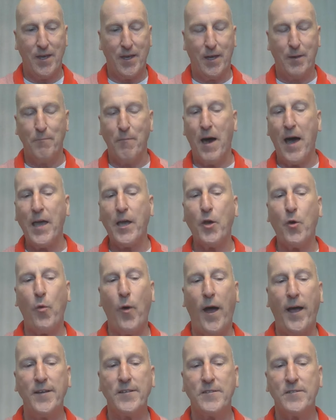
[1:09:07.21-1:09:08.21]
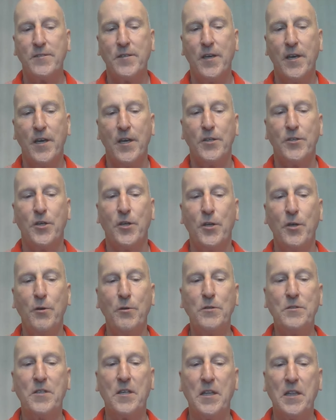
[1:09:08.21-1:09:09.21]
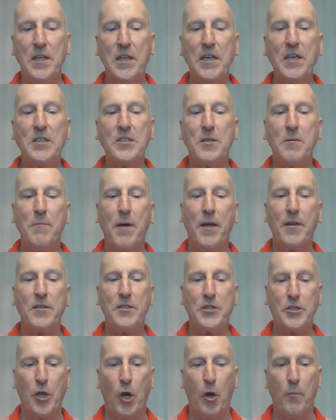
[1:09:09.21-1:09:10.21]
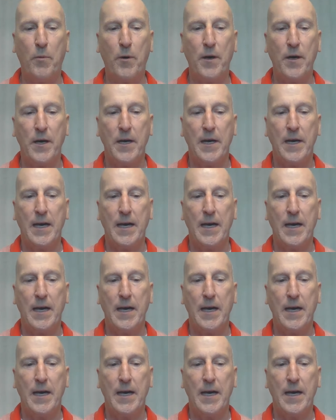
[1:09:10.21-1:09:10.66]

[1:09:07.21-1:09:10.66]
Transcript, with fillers: In my quest to use the least amount of soap,